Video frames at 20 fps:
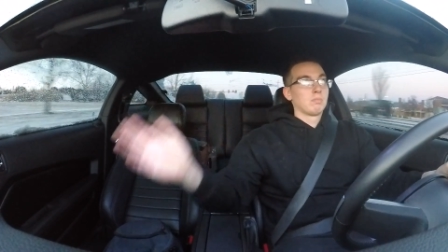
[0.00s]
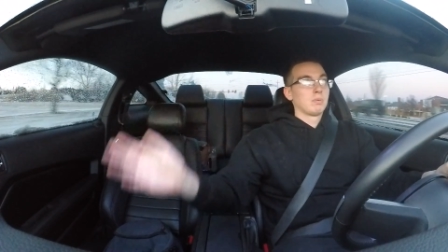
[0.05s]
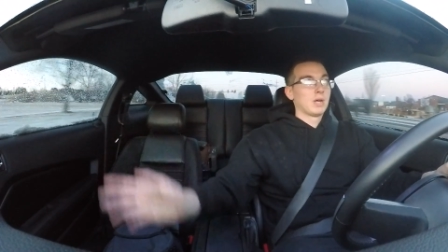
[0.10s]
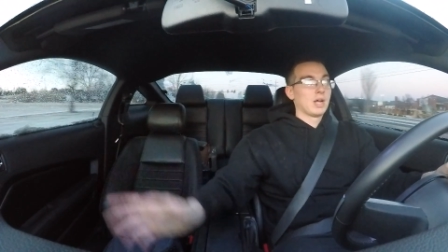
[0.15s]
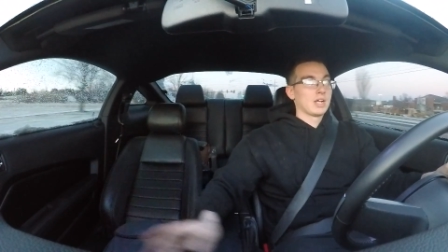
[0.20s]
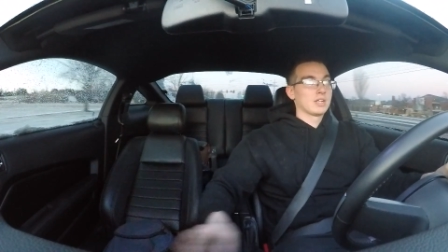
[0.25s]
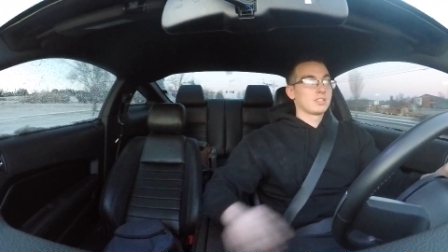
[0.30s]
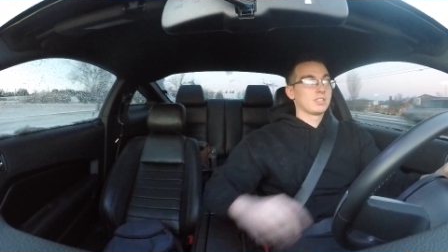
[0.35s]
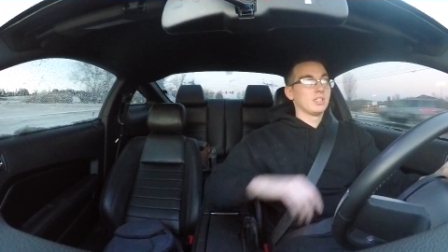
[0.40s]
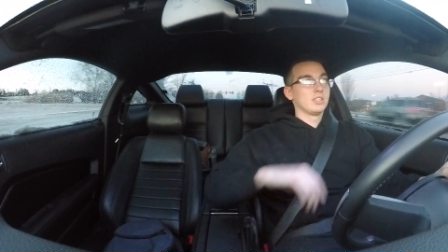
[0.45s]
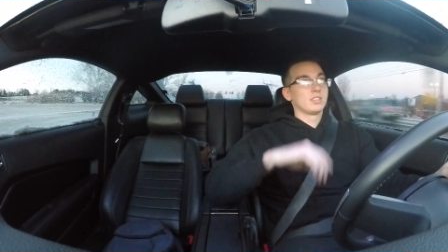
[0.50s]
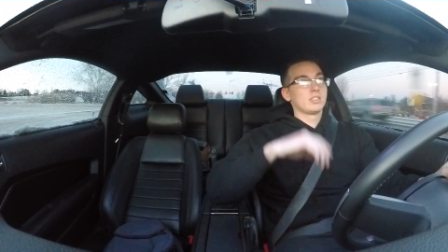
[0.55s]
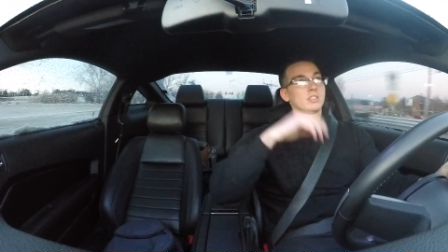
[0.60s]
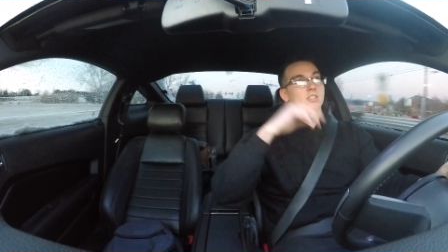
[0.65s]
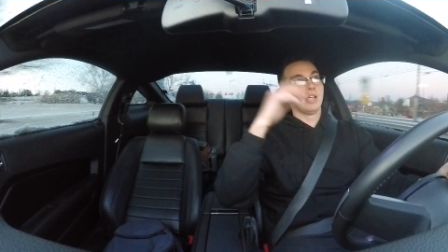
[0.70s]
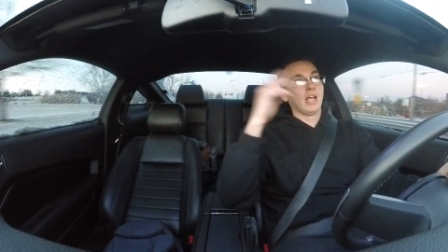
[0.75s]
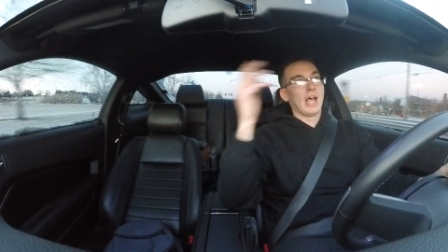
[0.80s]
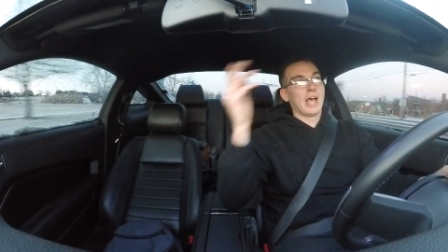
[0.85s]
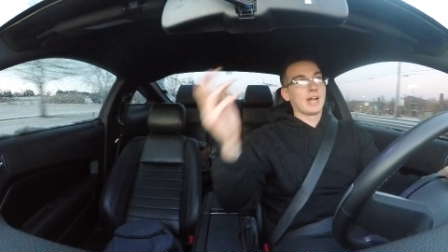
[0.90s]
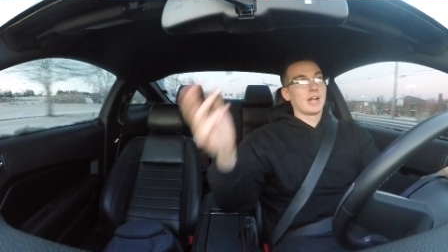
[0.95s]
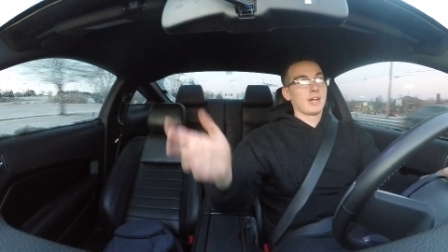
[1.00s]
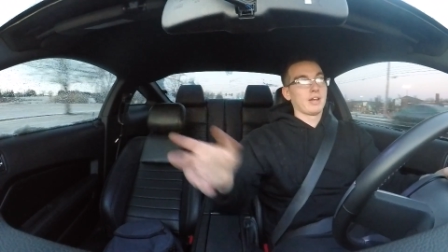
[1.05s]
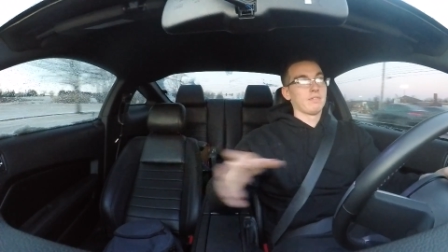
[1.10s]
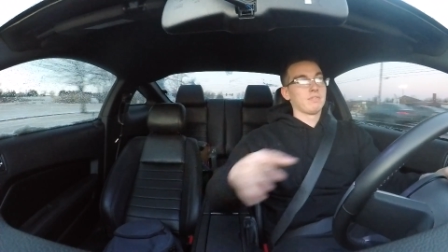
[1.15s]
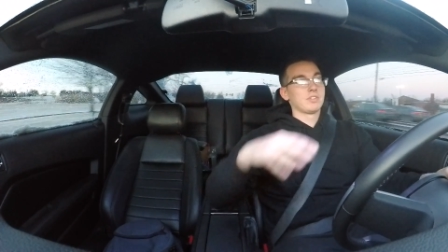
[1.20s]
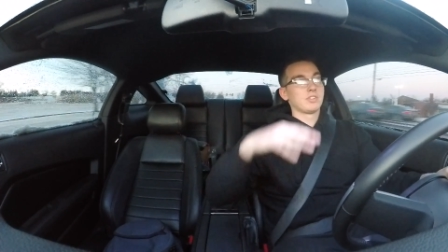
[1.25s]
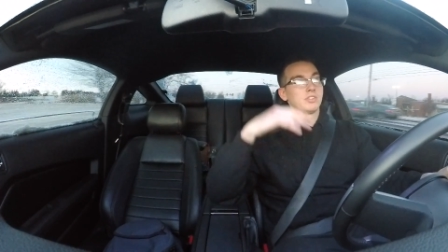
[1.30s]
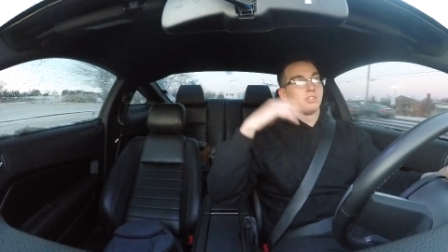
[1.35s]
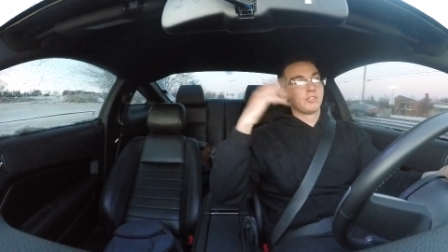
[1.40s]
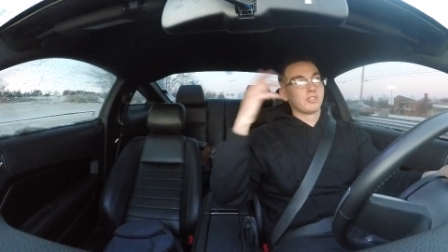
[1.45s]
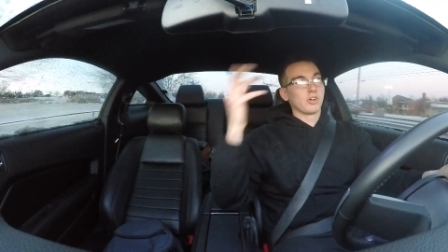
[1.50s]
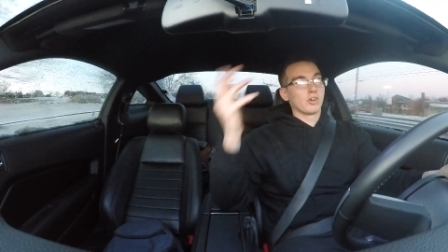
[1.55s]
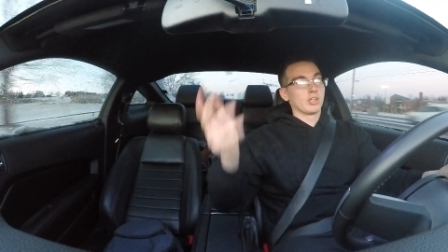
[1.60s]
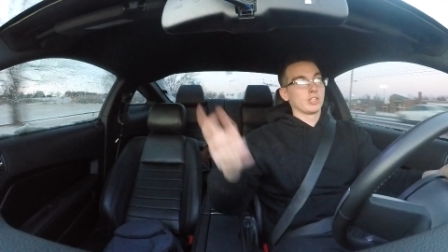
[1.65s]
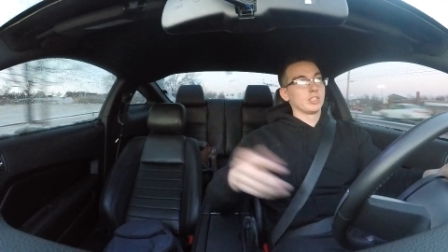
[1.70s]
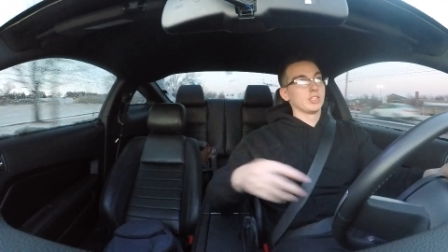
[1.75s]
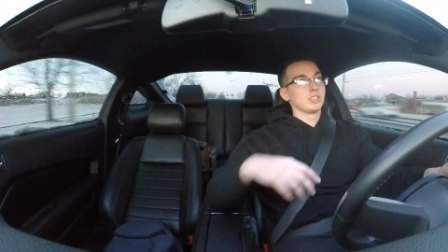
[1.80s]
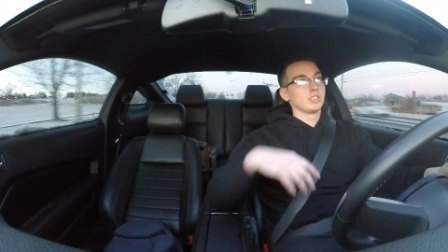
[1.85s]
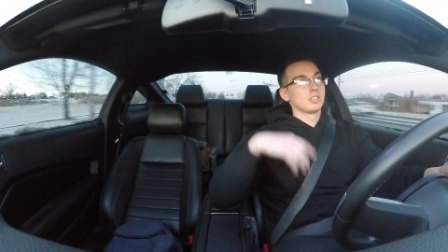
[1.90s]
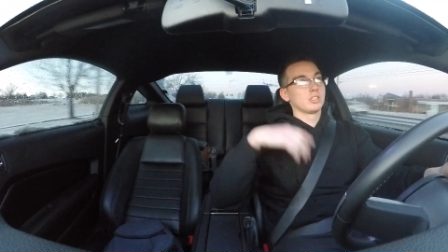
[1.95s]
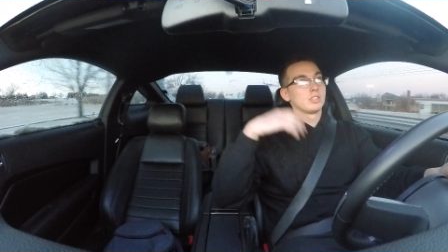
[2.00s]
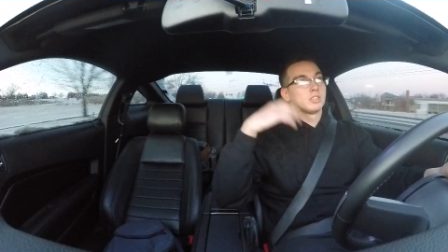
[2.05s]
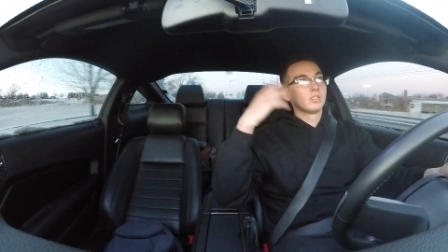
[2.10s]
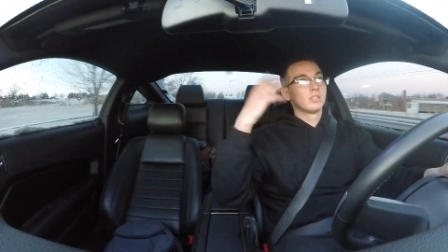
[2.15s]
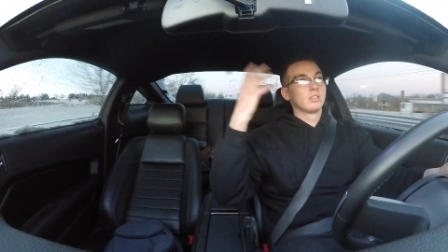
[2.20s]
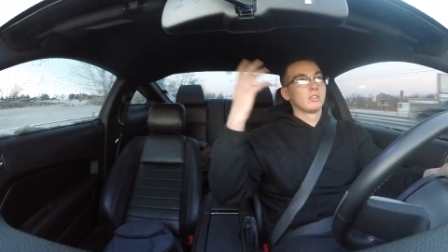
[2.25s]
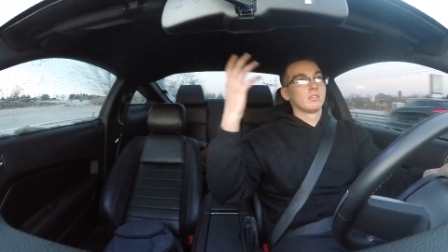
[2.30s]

processed, additives, detergents,